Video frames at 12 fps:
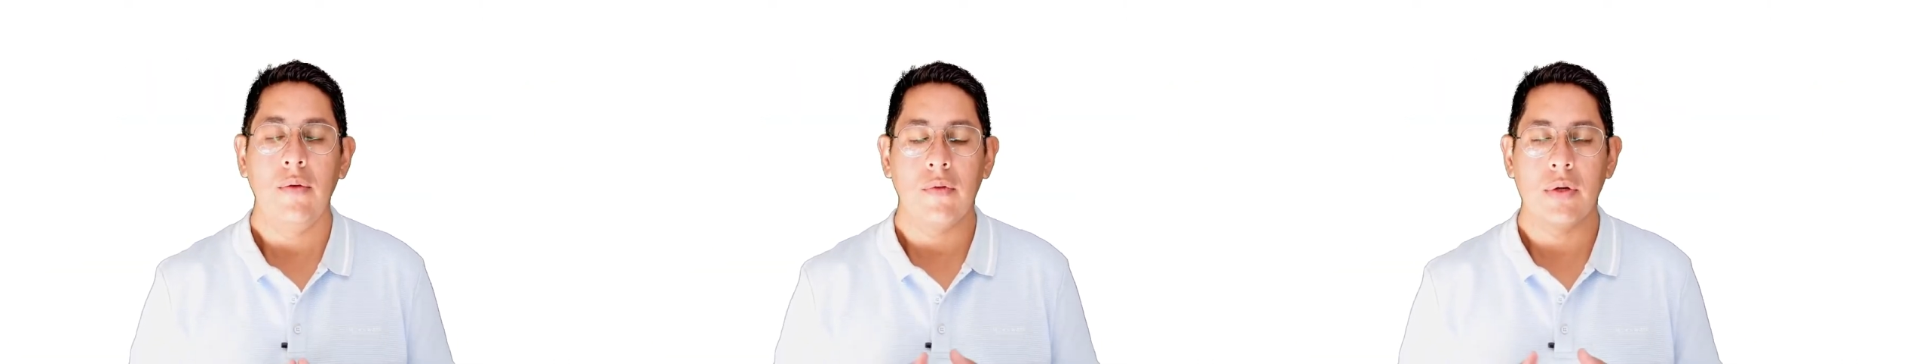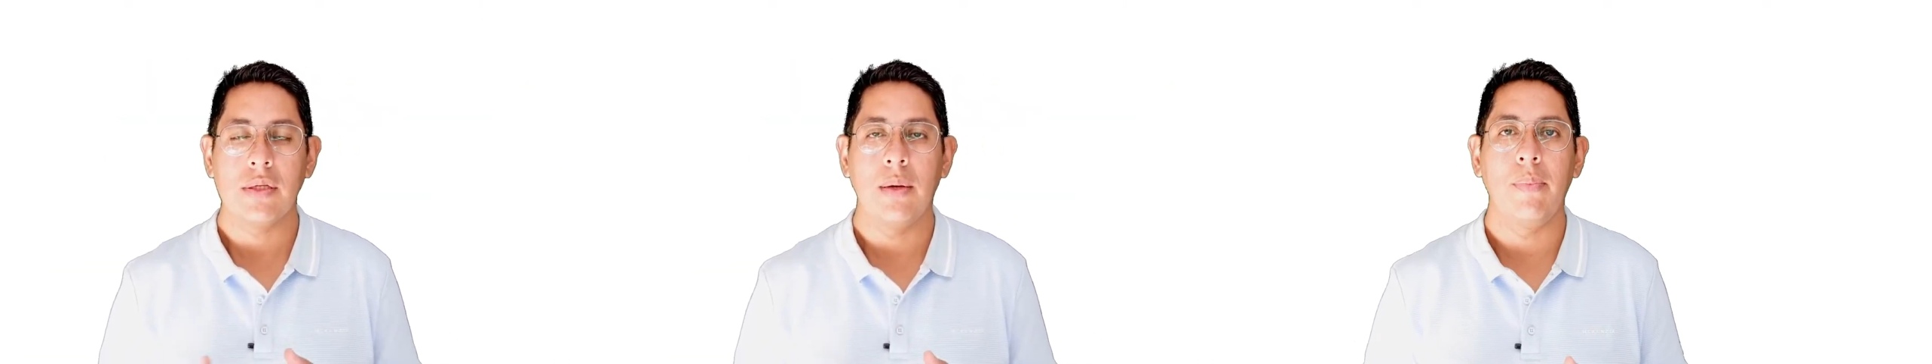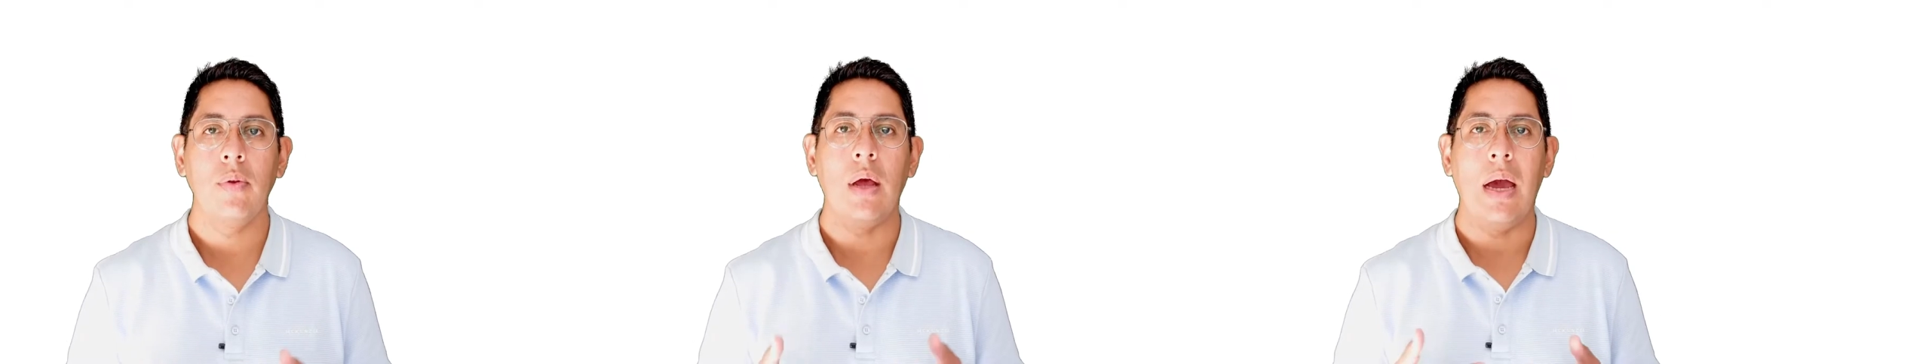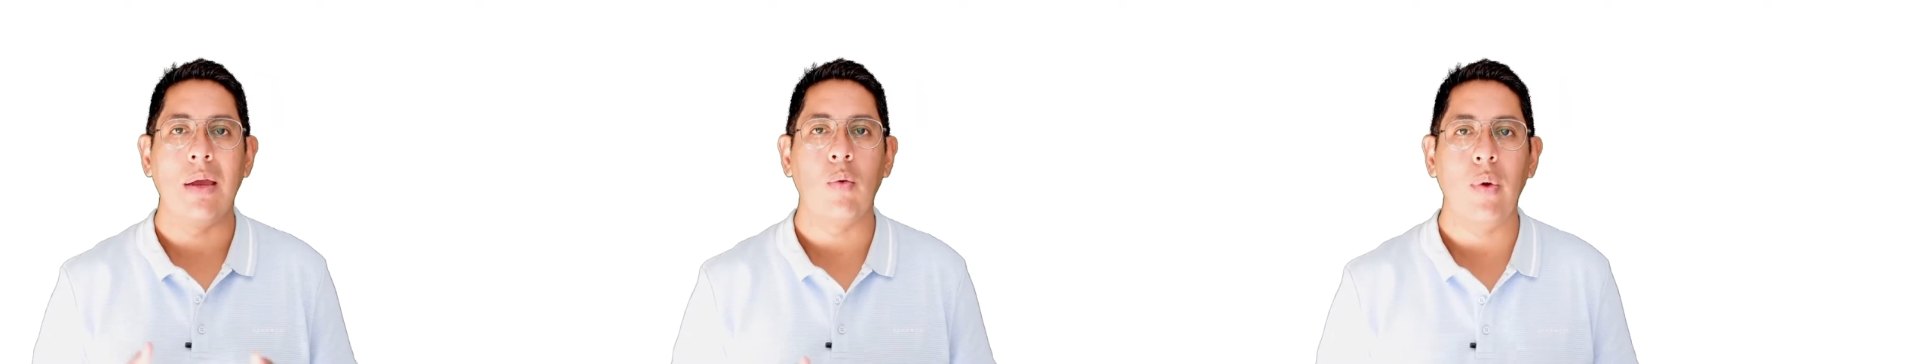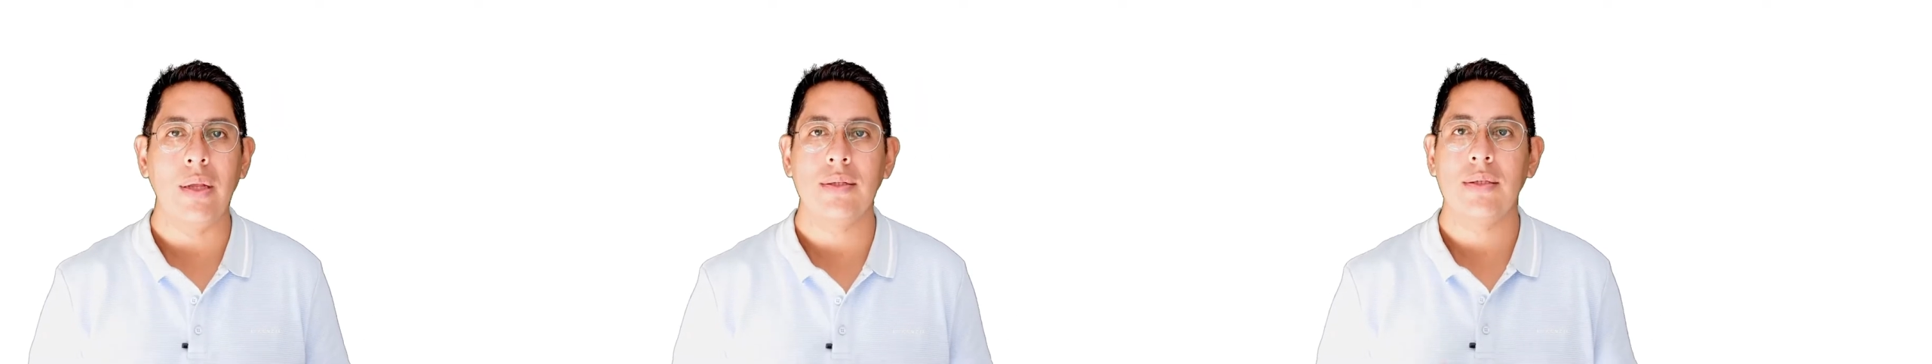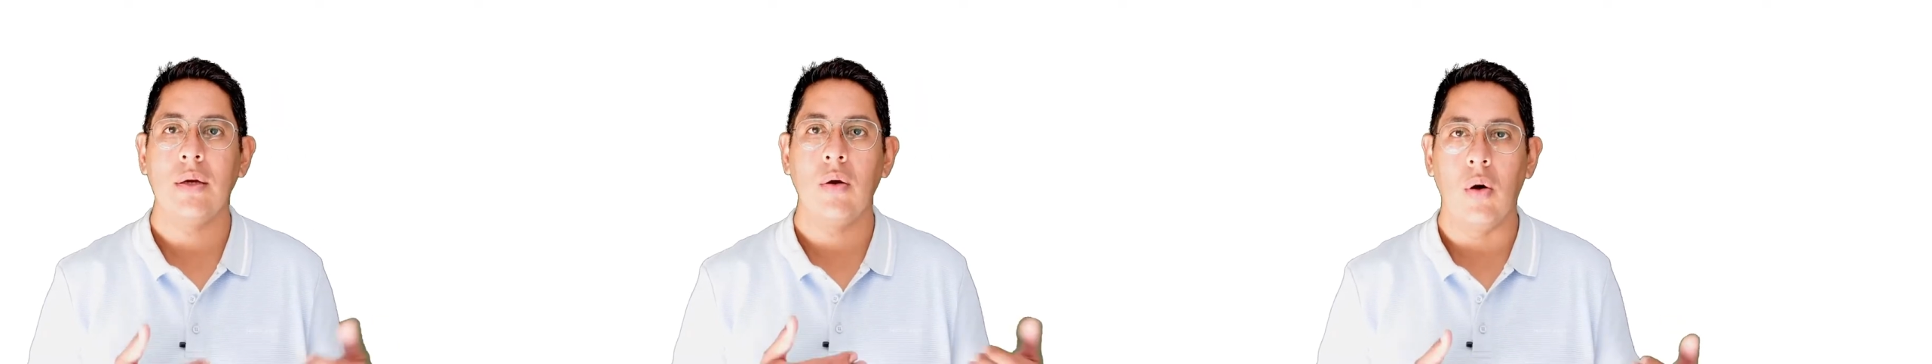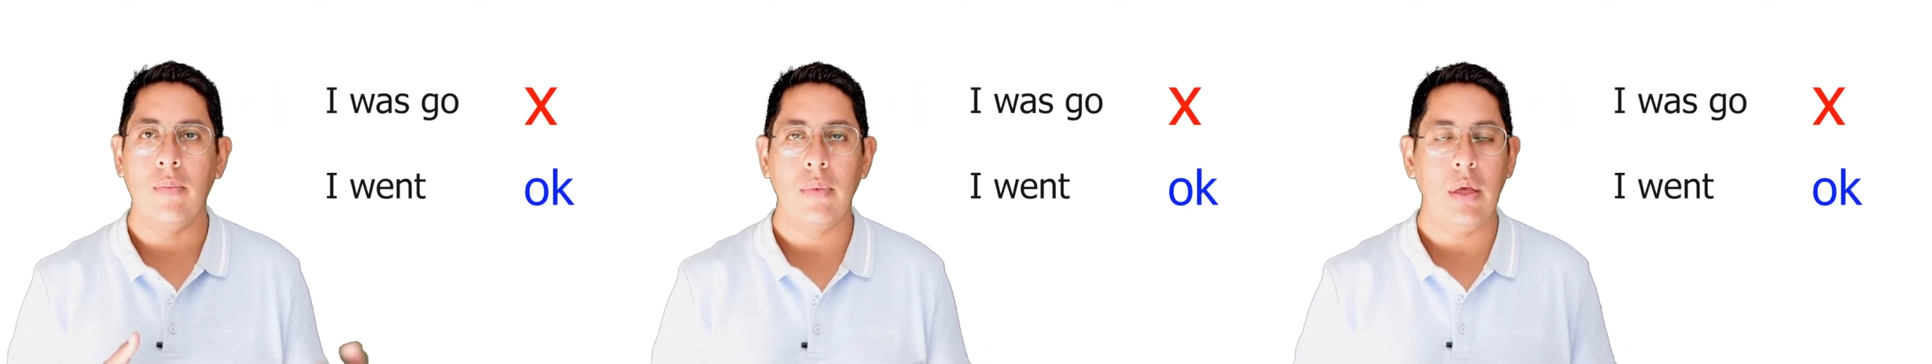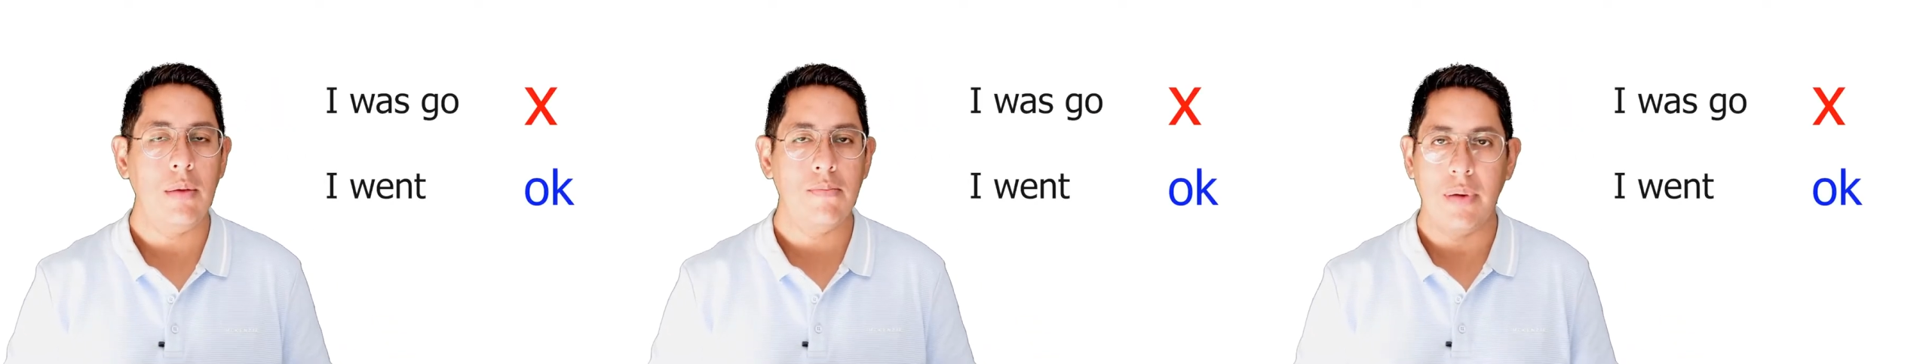For example, I went
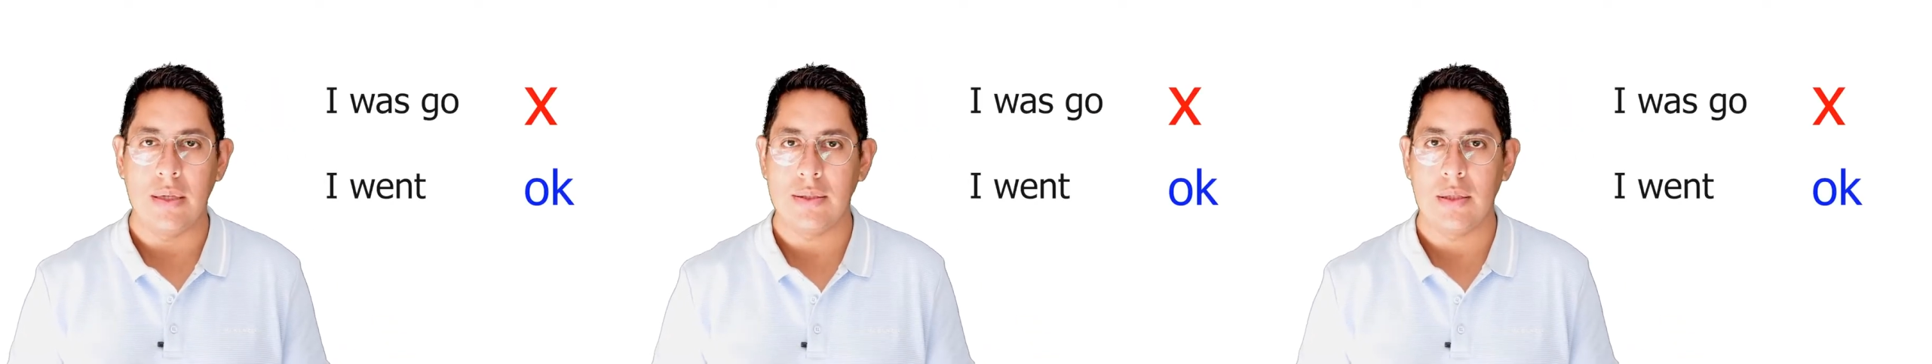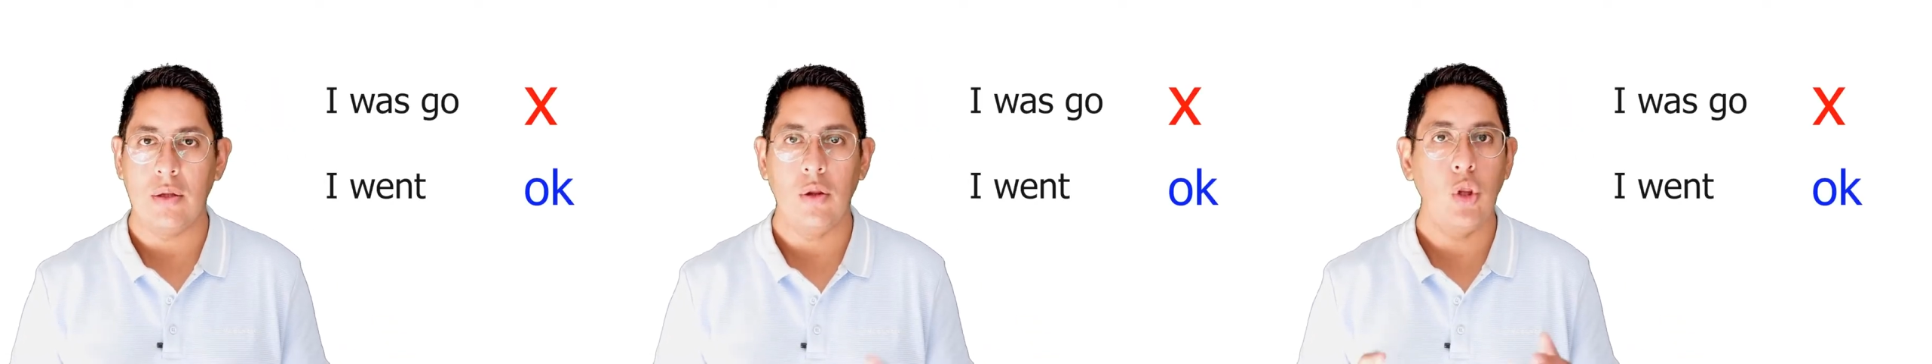home in past.